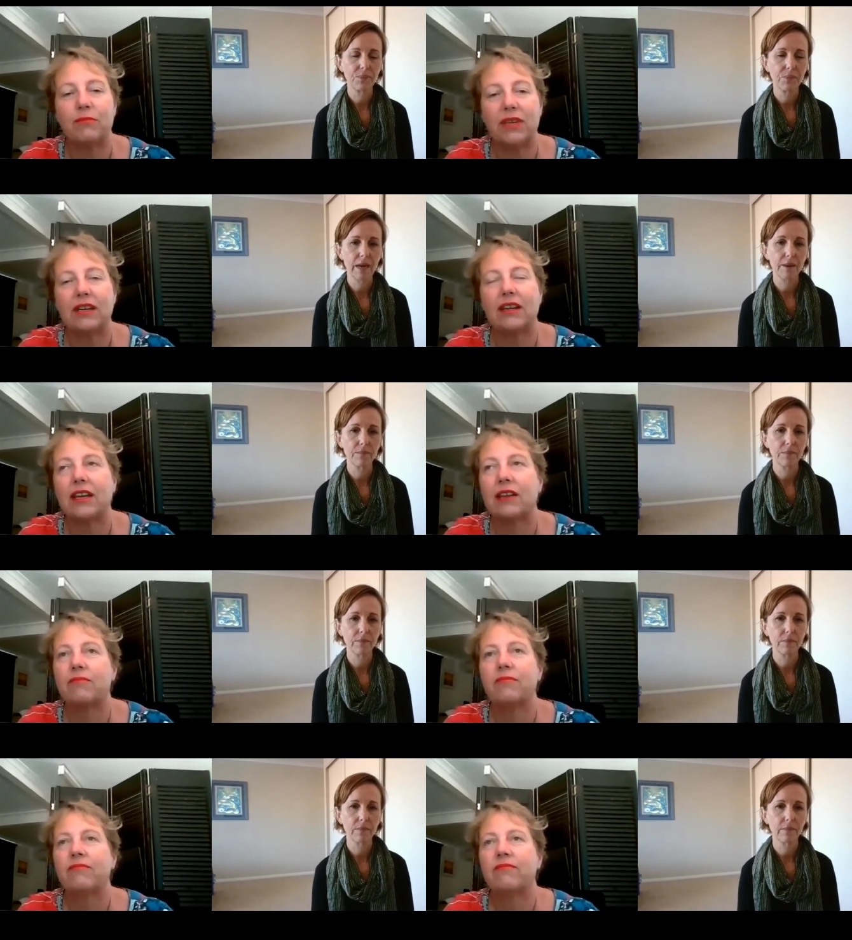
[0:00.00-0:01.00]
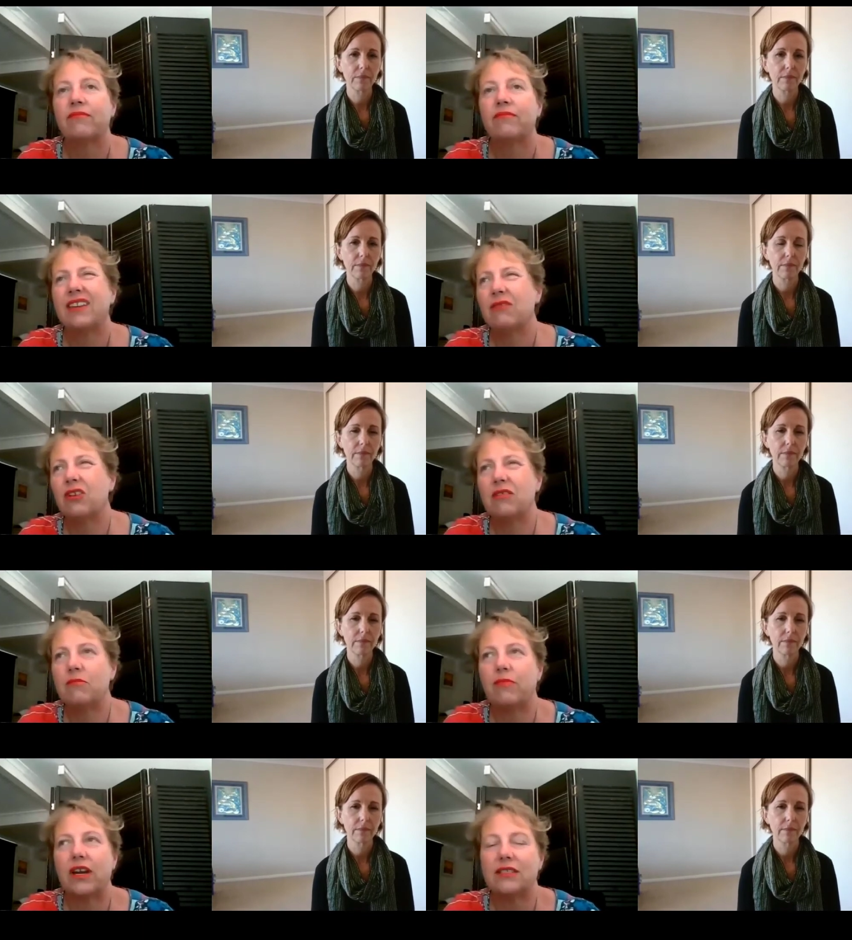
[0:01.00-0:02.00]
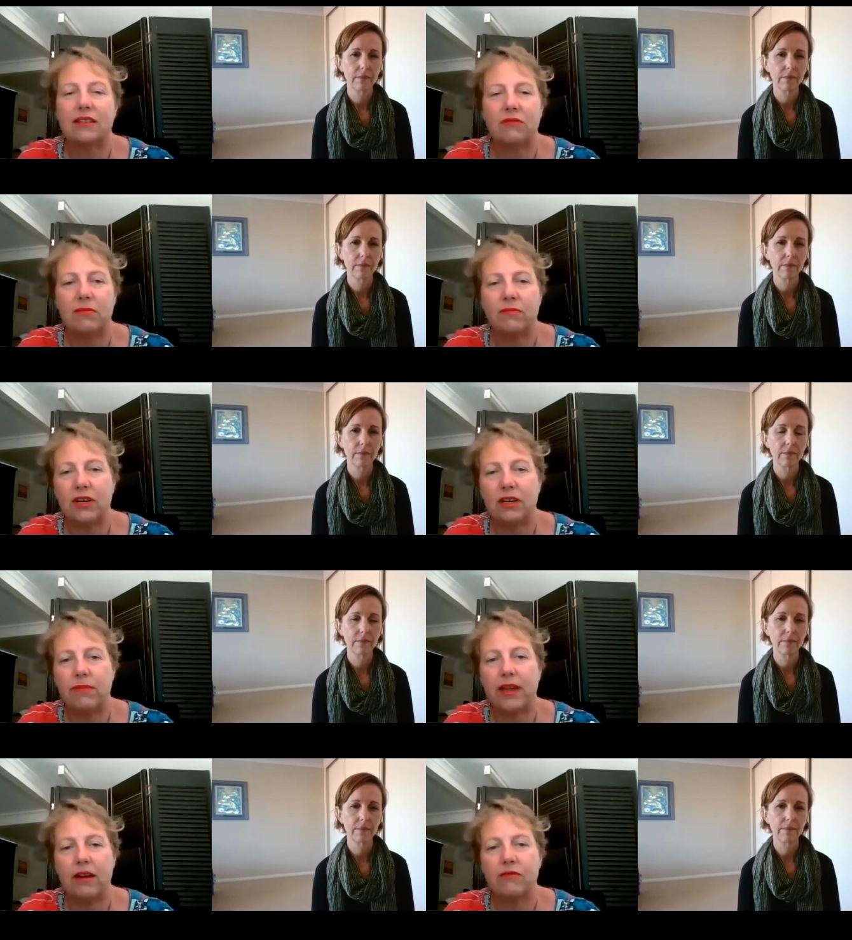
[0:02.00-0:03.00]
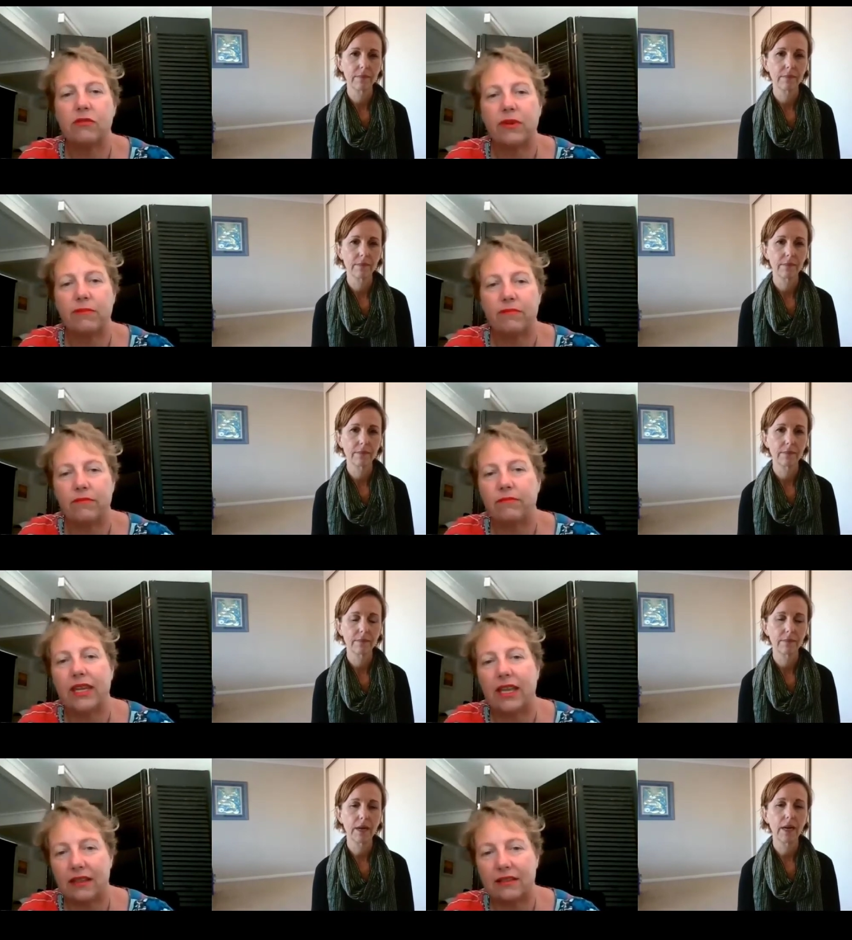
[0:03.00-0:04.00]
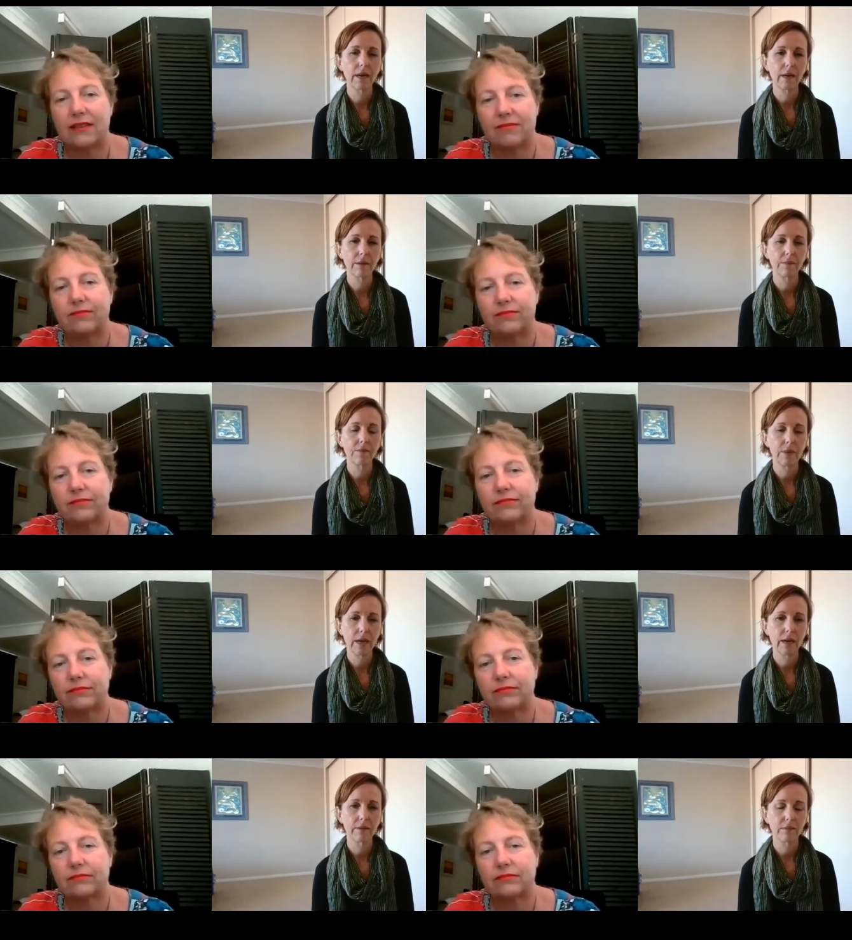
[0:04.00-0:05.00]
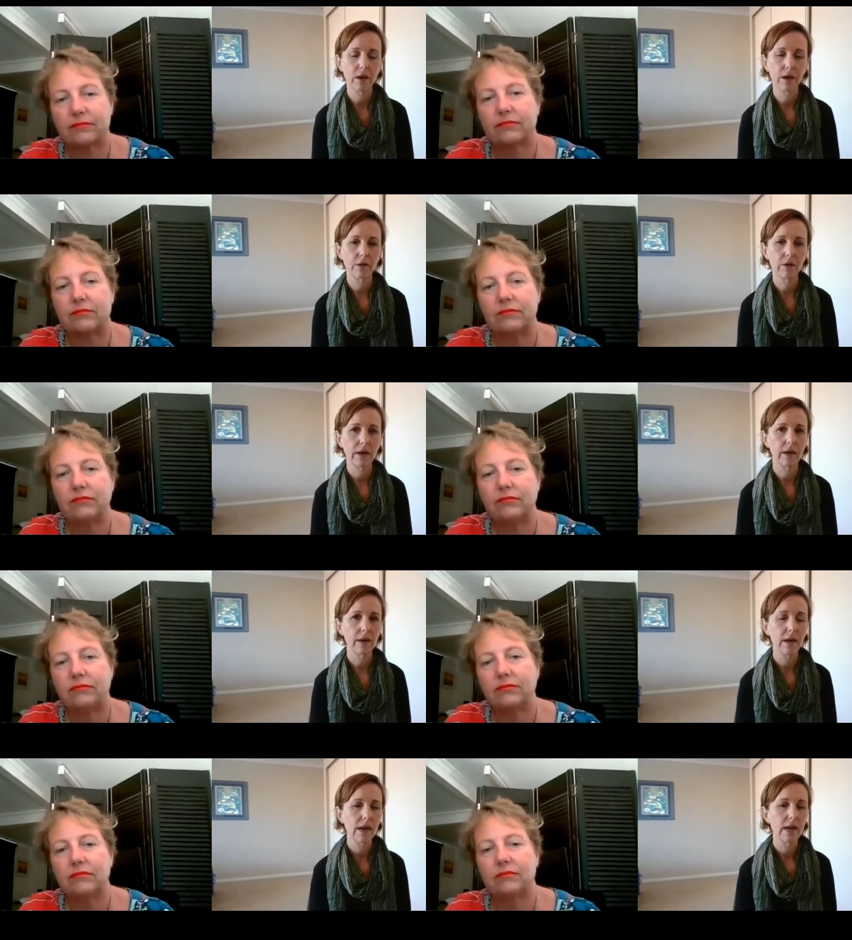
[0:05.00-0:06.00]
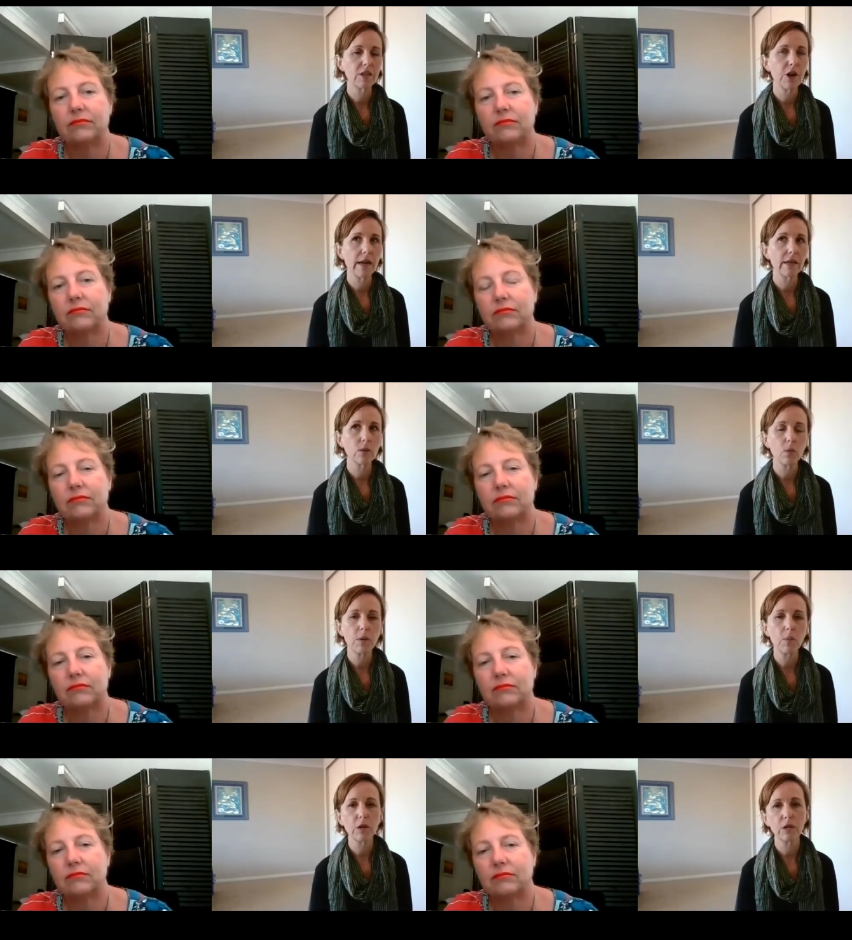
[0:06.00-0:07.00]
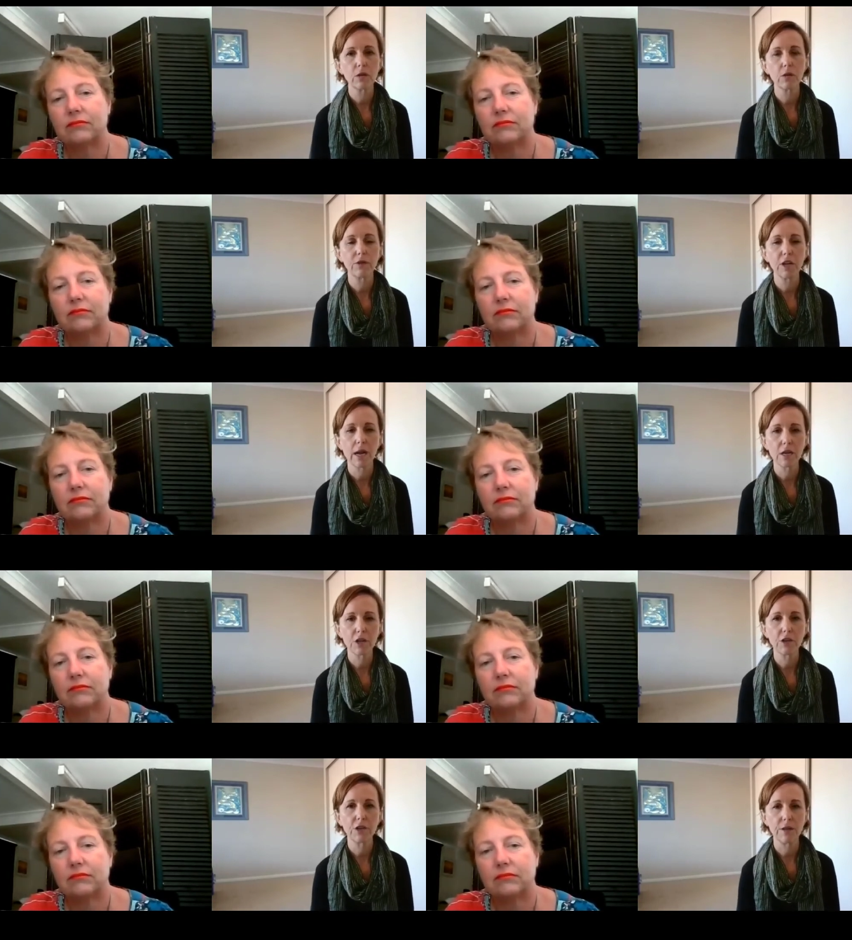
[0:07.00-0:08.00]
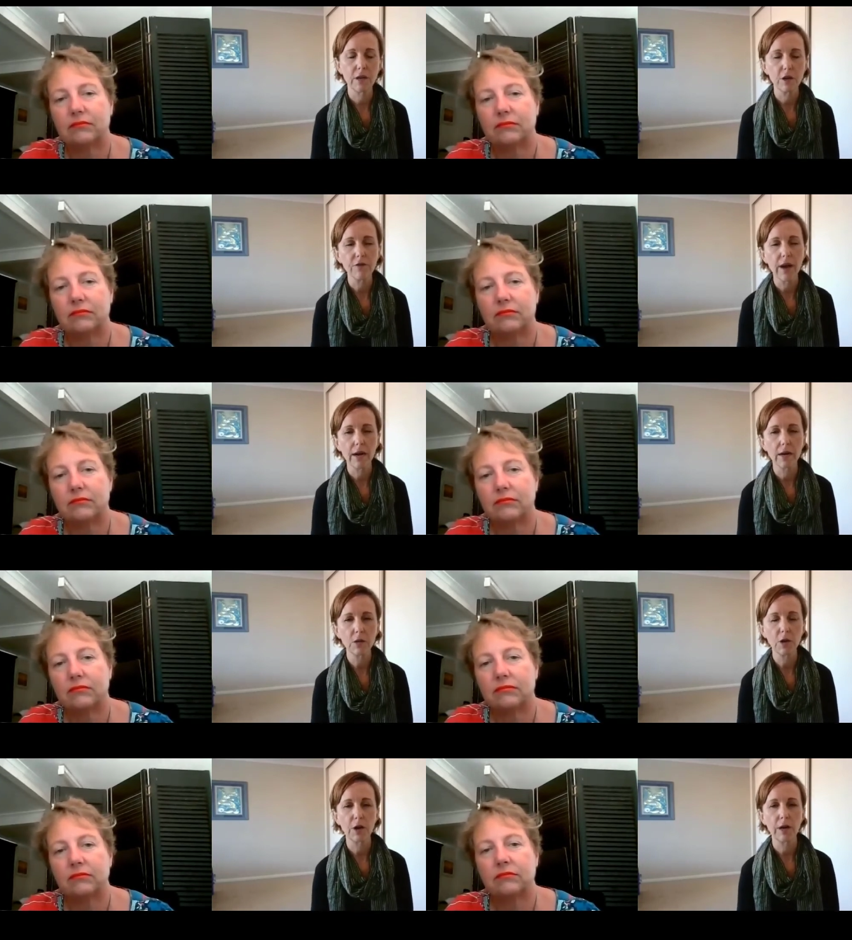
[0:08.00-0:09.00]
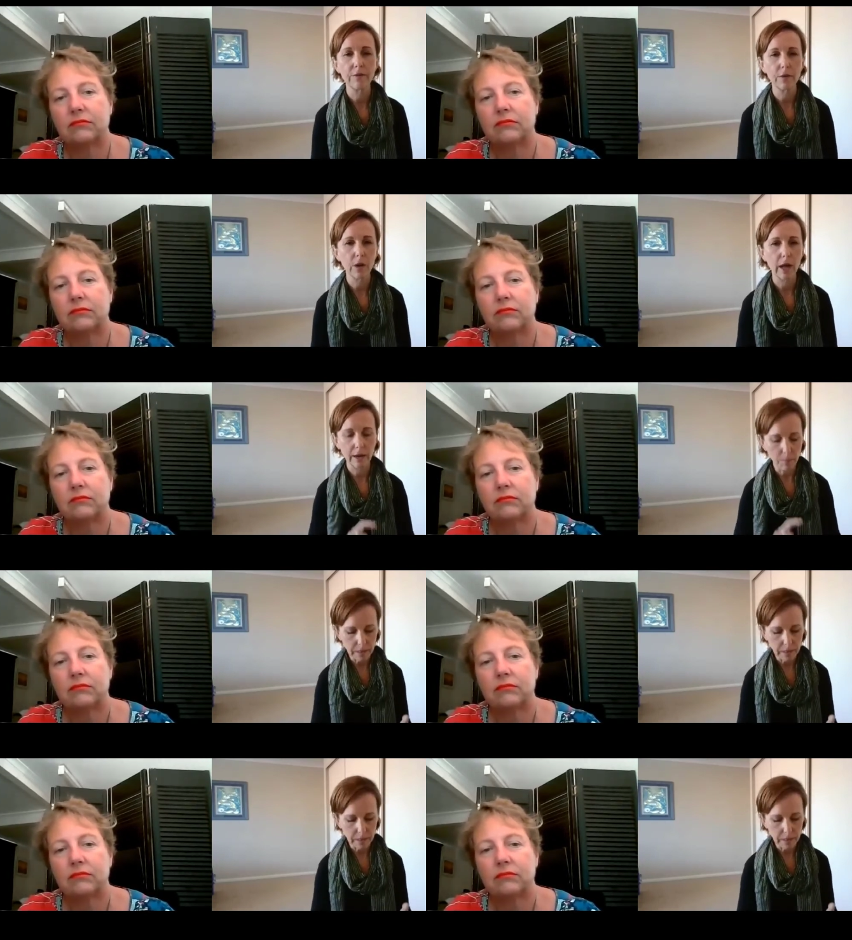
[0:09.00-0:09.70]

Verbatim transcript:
Speaker 1: But um, yeah, we've got to embrace it. We're pretty powerful beings.
Speaker 2: Yeah. Yeah, I agree. And so, as a woman, what sort of challenges do you think you've had? You know, even like in